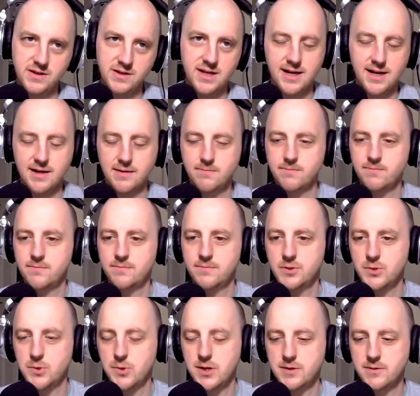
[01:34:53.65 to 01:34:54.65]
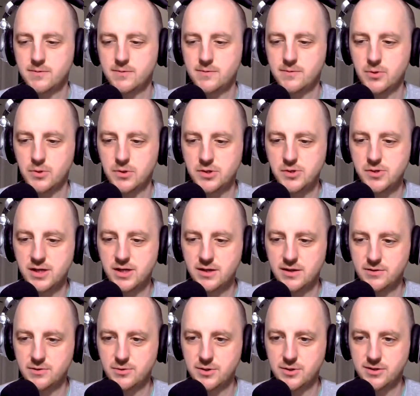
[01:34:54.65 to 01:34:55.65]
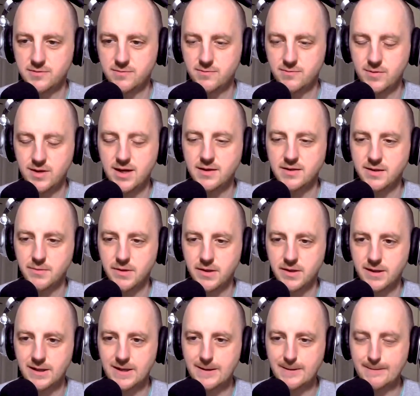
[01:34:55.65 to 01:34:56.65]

yeah, Tortuga, yeah, something like that.